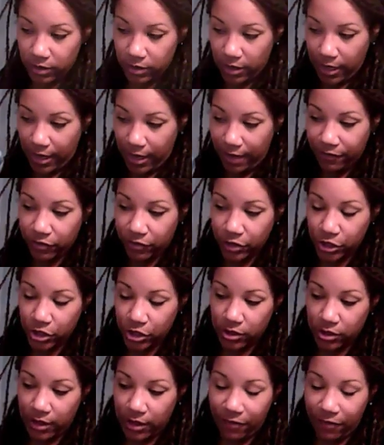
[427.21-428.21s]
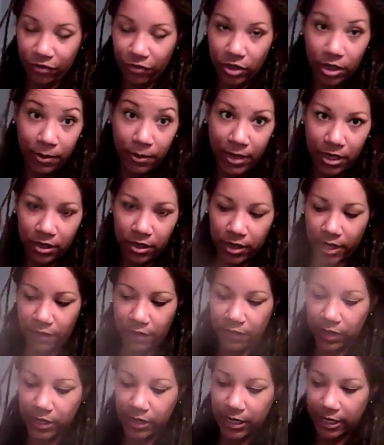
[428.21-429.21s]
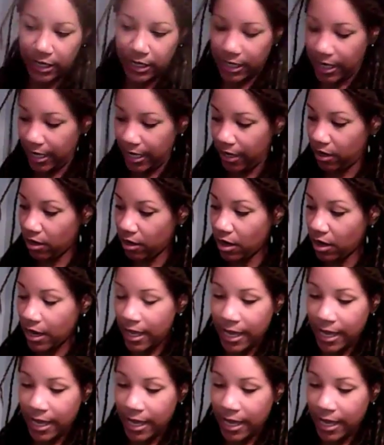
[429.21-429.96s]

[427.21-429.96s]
average African-American hair, very kinky hair.